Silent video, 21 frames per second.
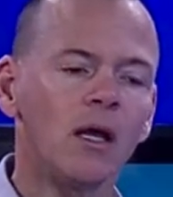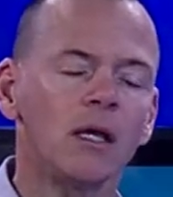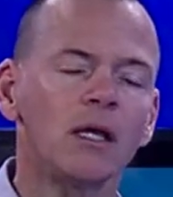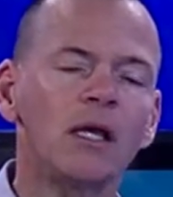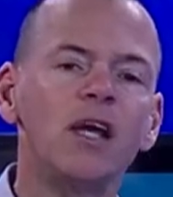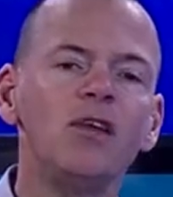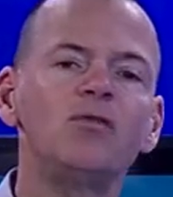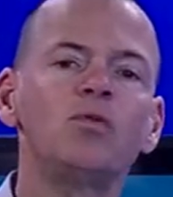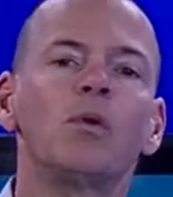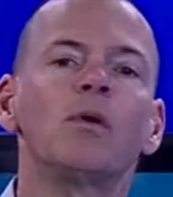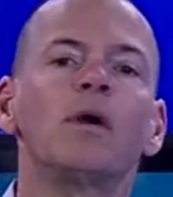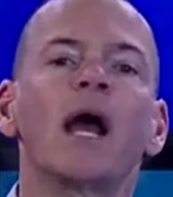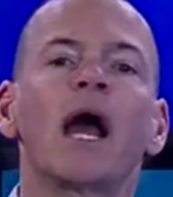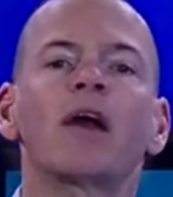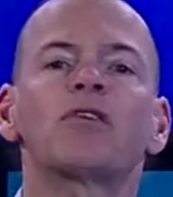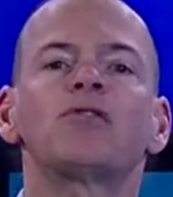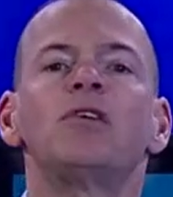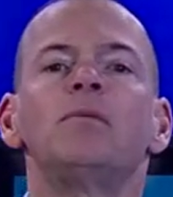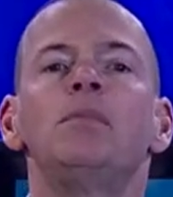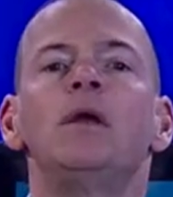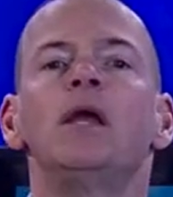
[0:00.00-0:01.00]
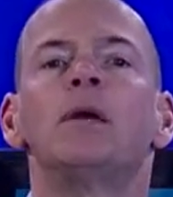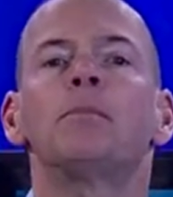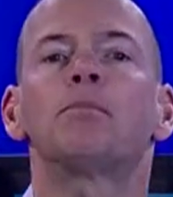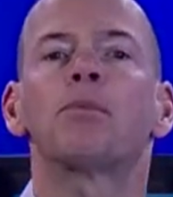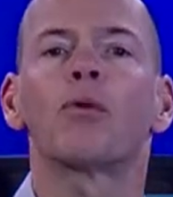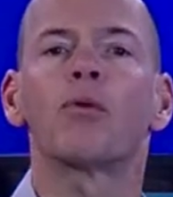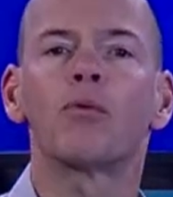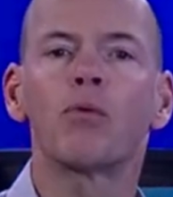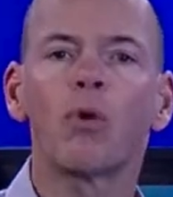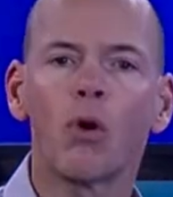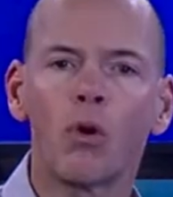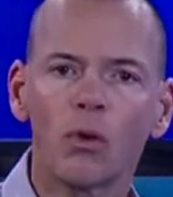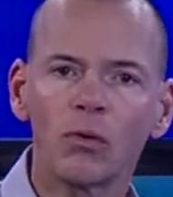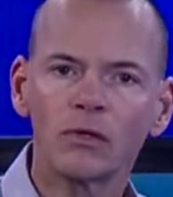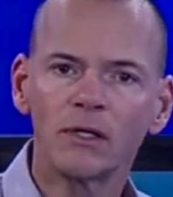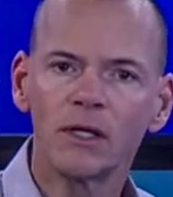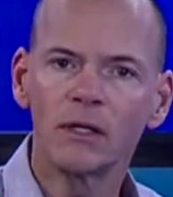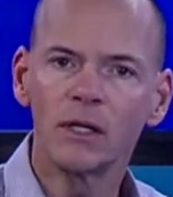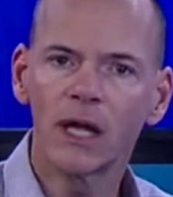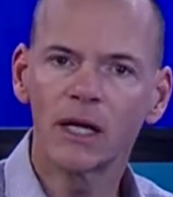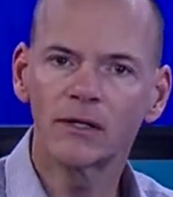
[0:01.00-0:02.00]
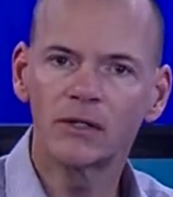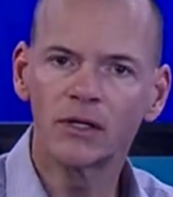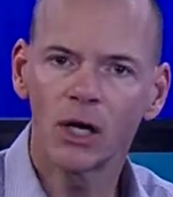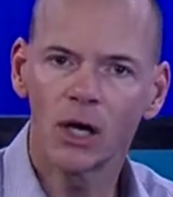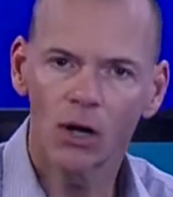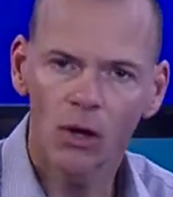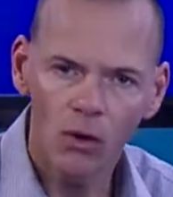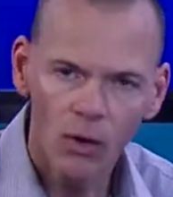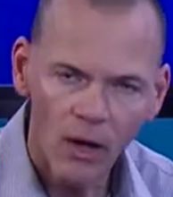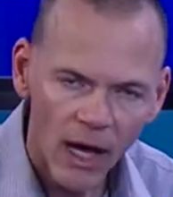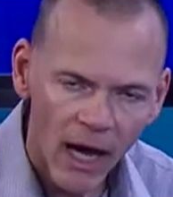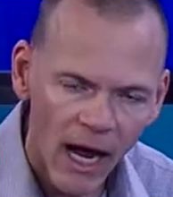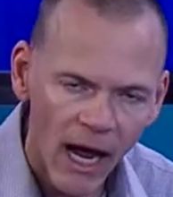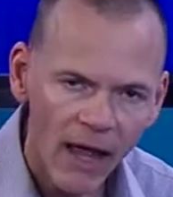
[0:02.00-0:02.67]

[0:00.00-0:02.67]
Kids were actually being paroled and let go,